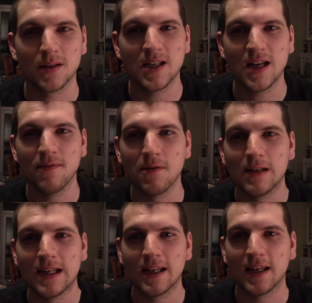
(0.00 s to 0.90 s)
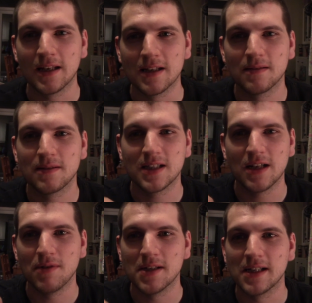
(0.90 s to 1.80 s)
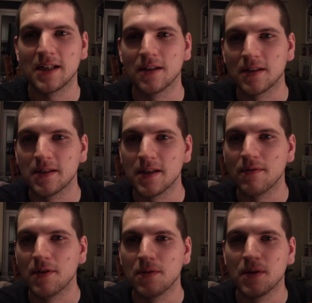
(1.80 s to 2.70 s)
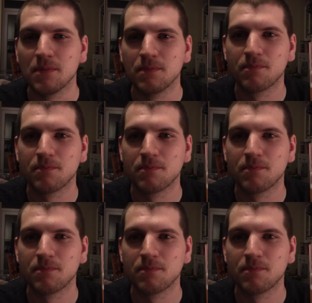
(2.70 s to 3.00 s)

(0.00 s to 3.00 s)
TiVo linking the series link on TiVo and